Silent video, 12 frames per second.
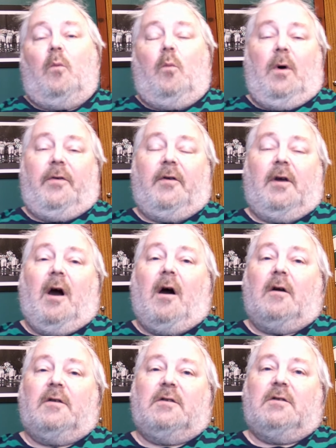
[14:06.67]
with
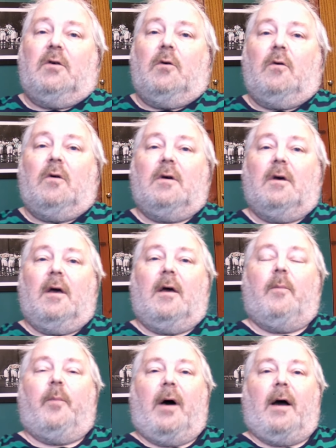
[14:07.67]
regards to
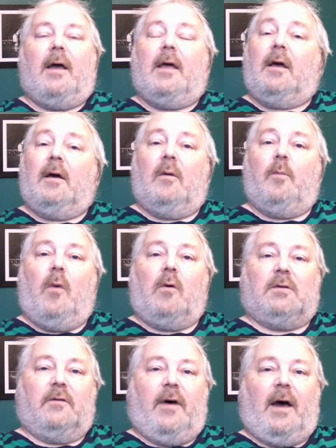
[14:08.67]
buying
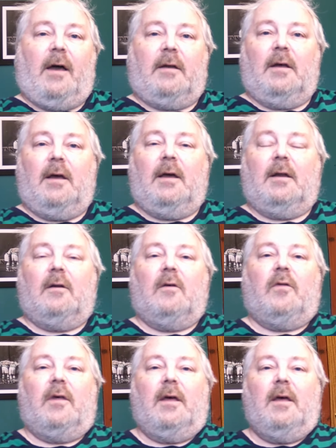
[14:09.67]
Moldovan in
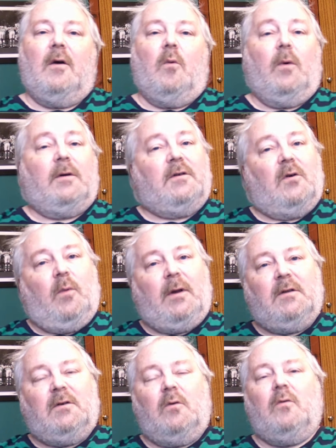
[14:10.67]
the winter
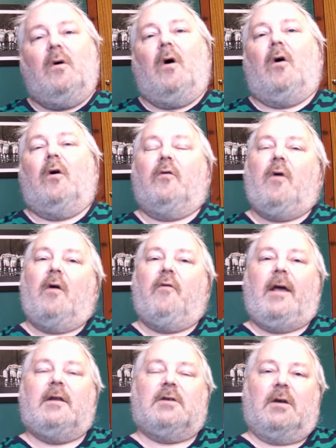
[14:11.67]
window or
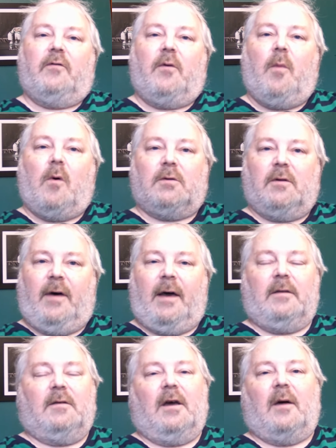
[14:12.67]
arranging for
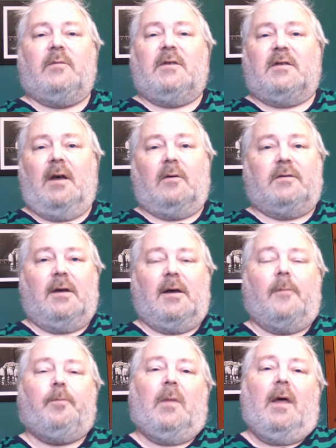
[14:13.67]
Moldovan to come to
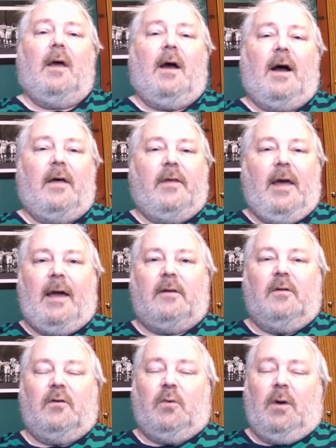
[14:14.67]
Celtic at the end
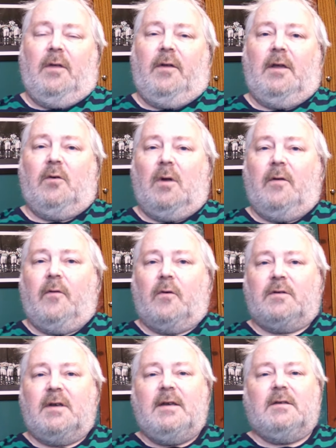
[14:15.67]
of the 23-24
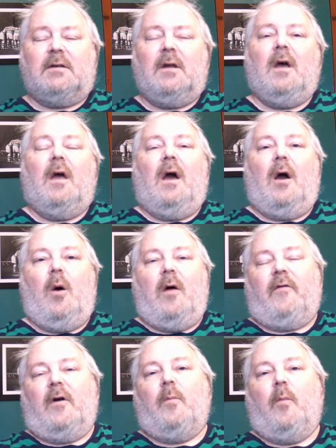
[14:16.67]
season.
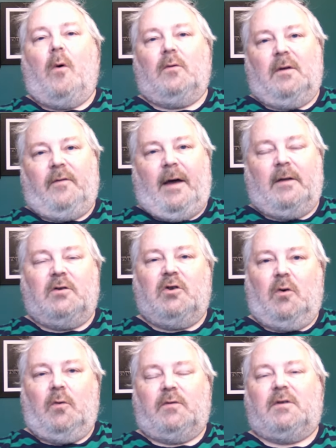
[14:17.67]
However, Moldovan
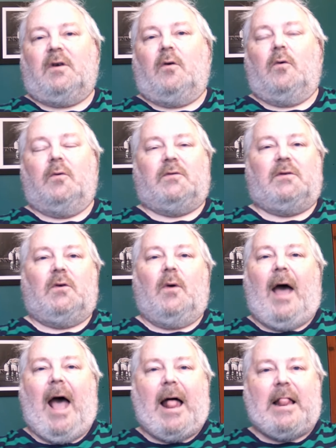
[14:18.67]
chose to go to
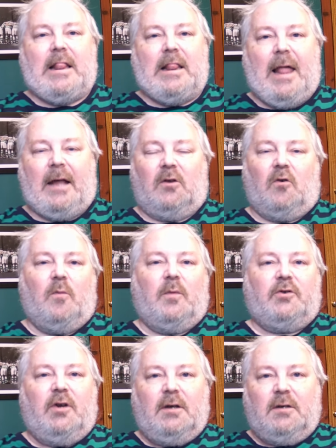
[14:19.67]
Atletico
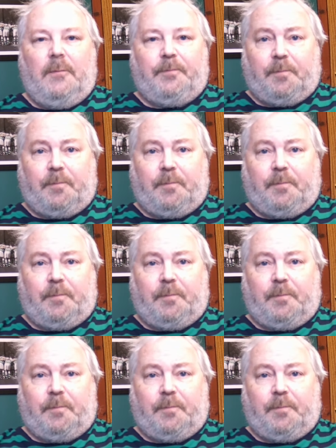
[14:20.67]
Madrid,